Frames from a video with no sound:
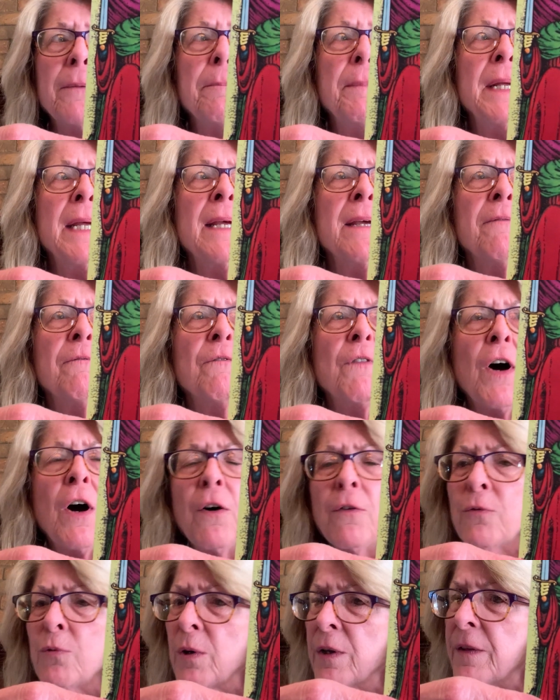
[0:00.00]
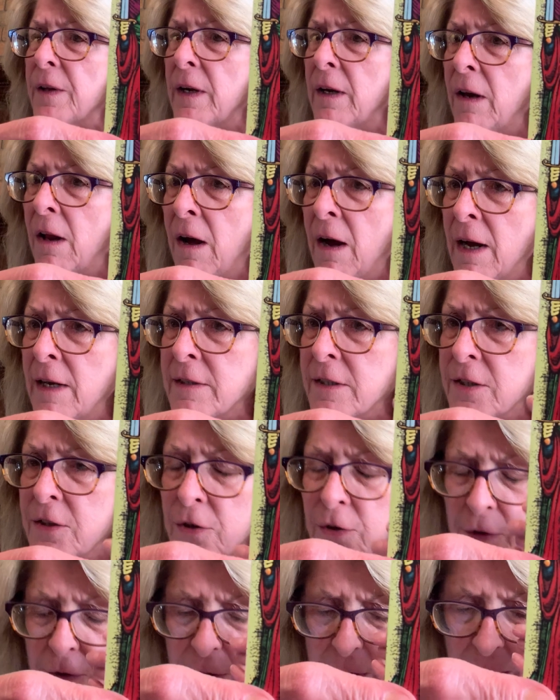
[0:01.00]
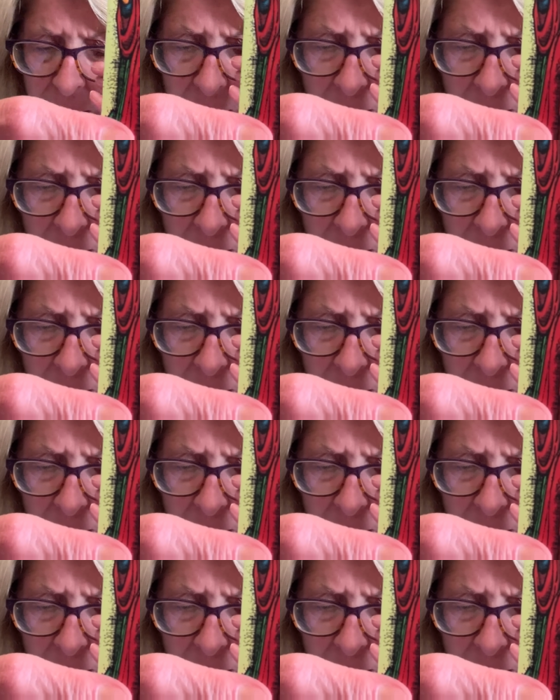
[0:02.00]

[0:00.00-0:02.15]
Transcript: be involved with a lawsuit